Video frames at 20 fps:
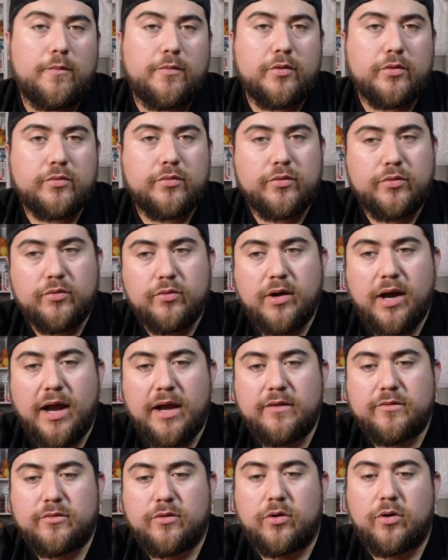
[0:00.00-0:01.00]
to you
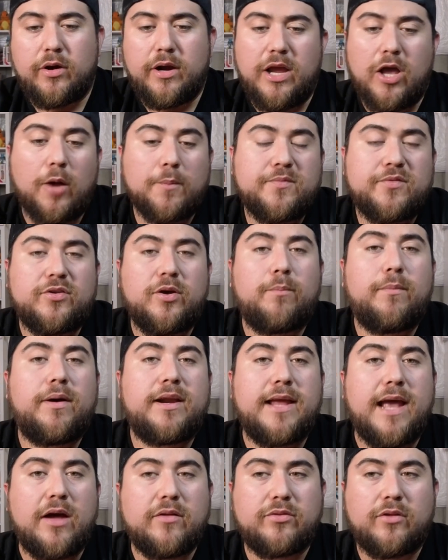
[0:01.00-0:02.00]
guys, or it helped somebody
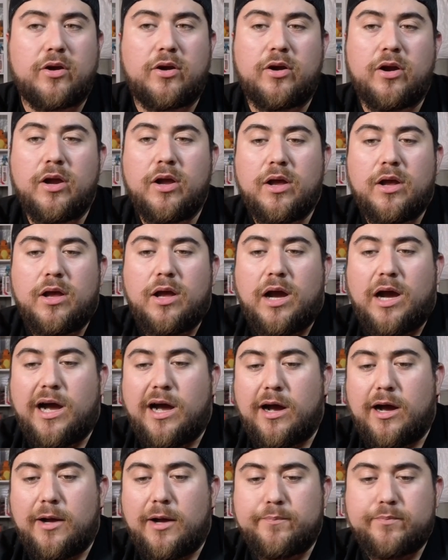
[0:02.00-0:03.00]
out there
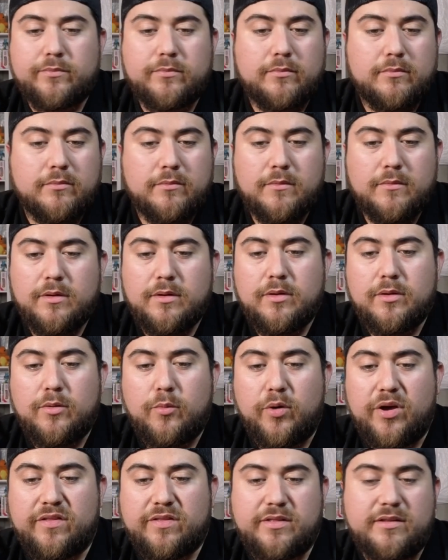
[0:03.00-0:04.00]

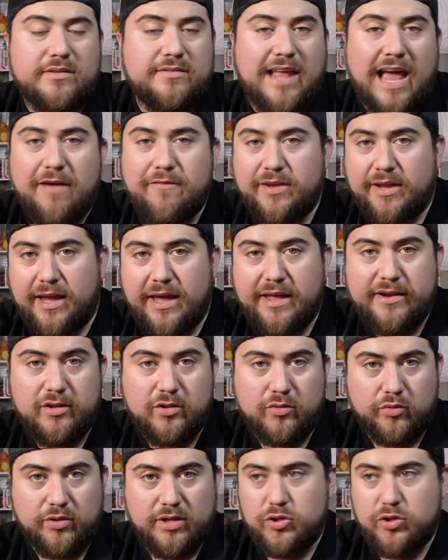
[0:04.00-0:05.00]
with the navigating to
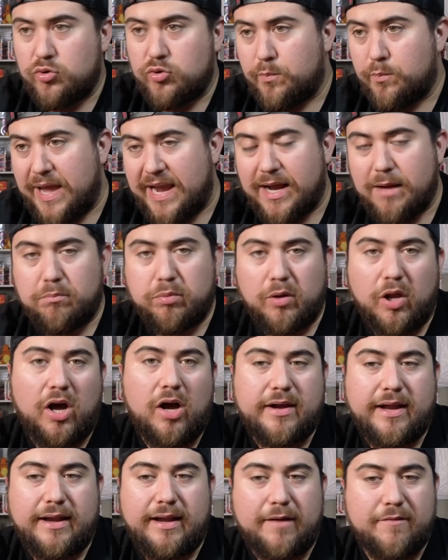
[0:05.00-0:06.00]
the new Mega block
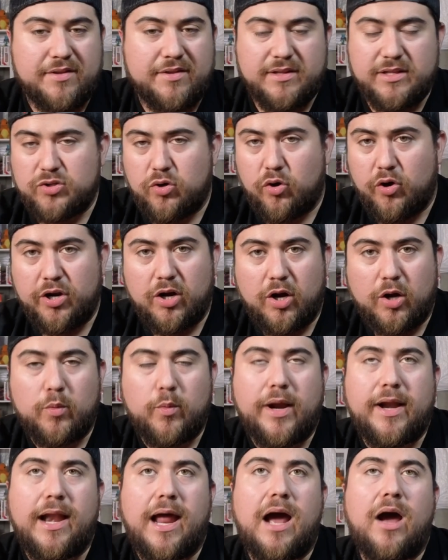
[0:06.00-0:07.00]
and everything that's going on right
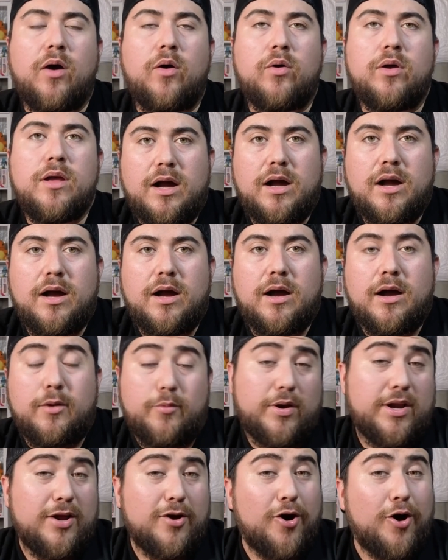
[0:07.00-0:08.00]
now. I
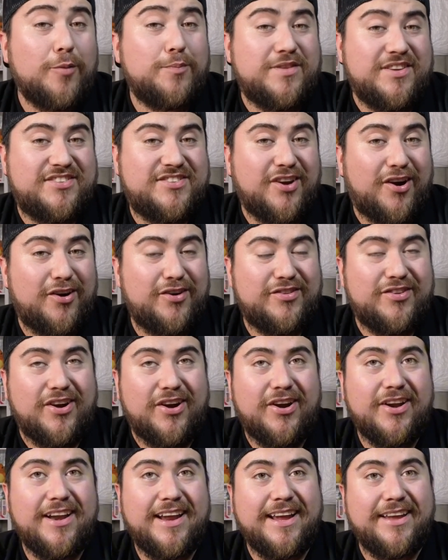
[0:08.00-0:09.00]
really hope this
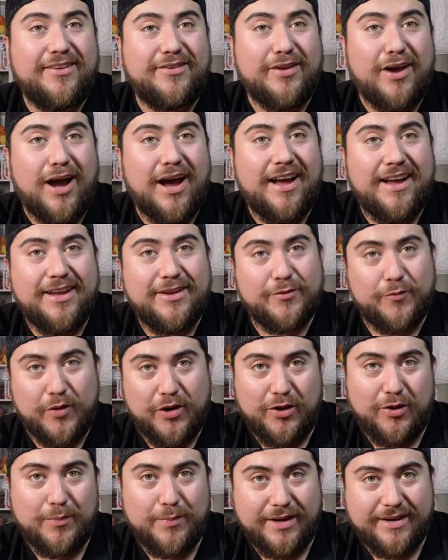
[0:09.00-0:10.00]
Charizard is real,
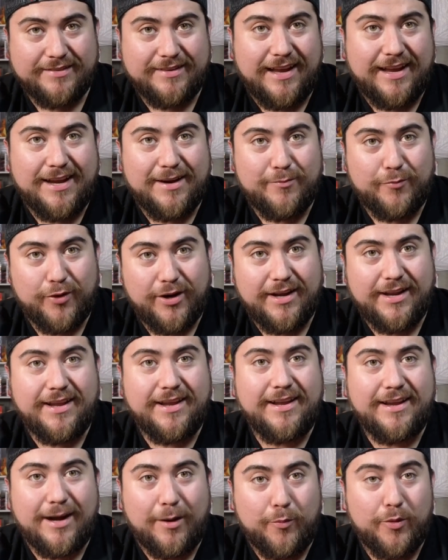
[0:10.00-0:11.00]
because I'm really
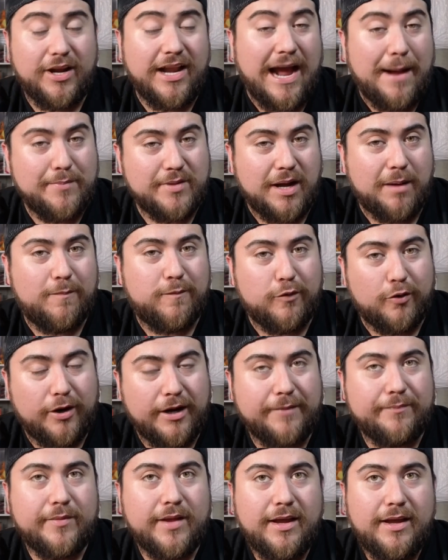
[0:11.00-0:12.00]
hyped up for
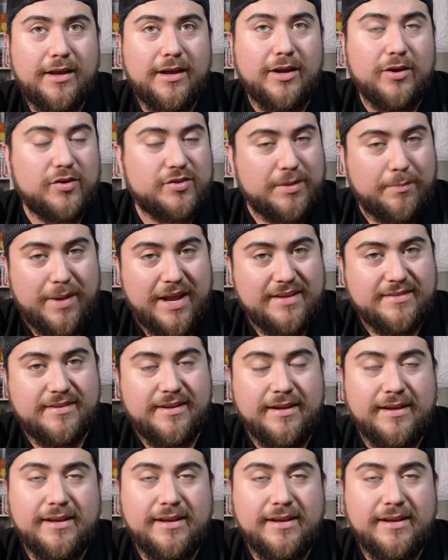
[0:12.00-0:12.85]
it. It looks amazing.